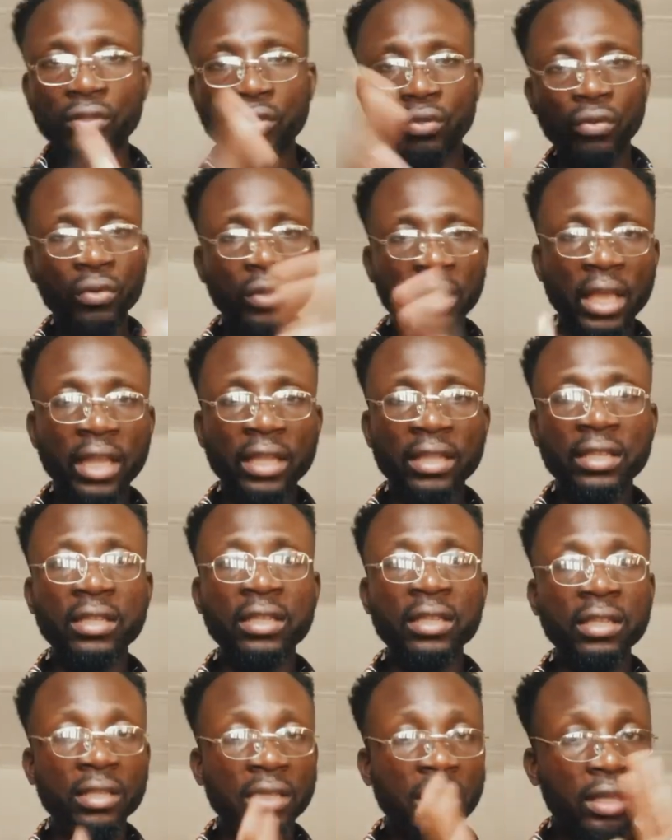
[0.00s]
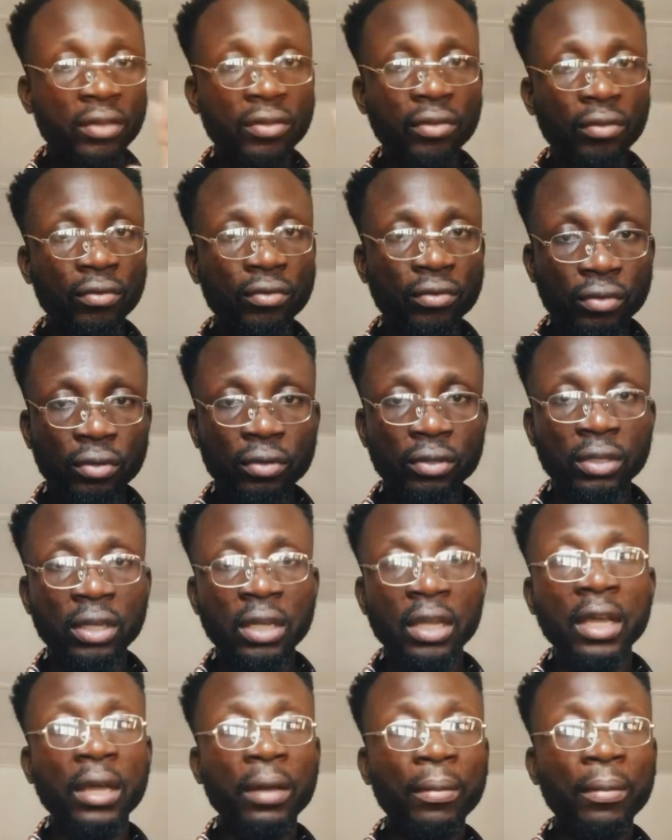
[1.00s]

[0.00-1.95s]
230, then you're good.